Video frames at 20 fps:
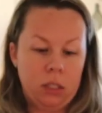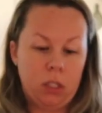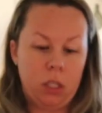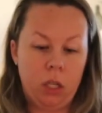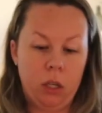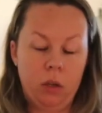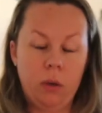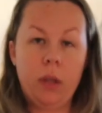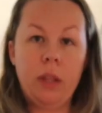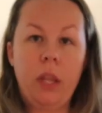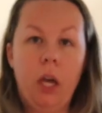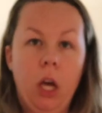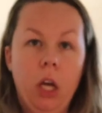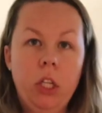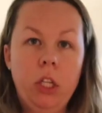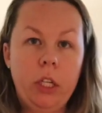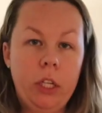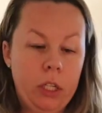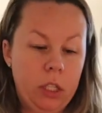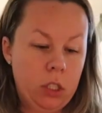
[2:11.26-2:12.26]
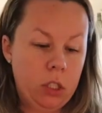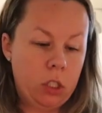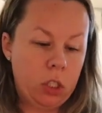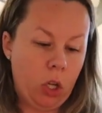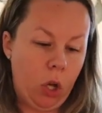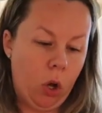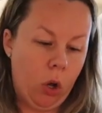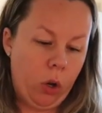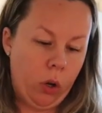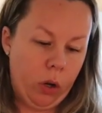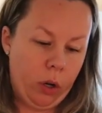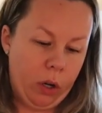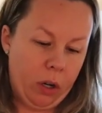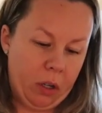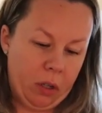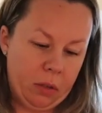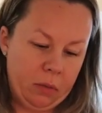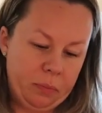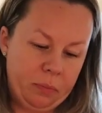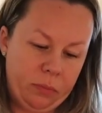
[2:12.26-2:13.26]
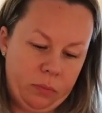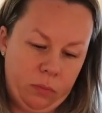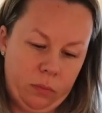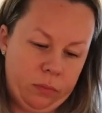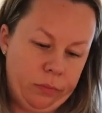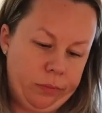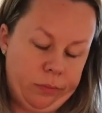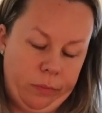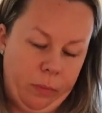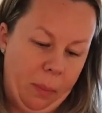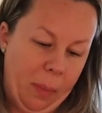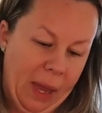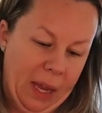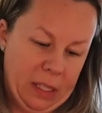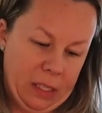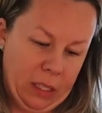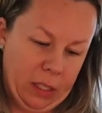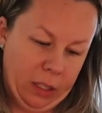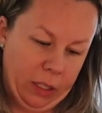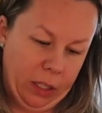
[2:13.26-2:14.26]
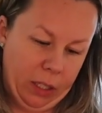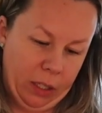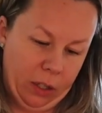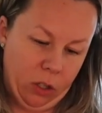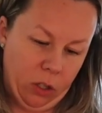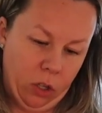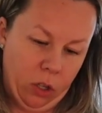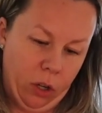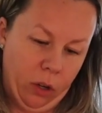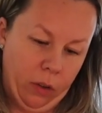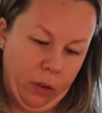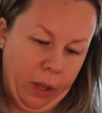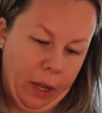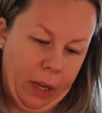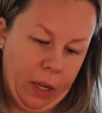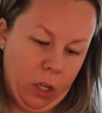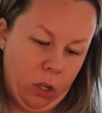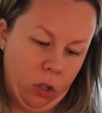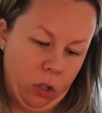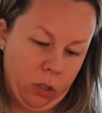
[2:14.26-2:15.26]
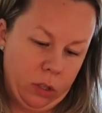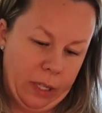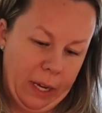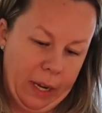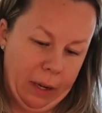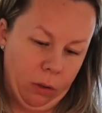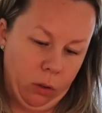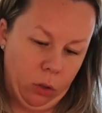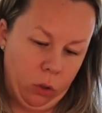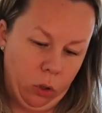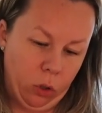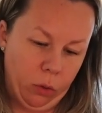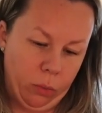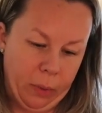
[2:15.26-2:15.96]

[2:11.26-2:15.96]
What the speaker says: so the onions are basically, you know, like cooked down a little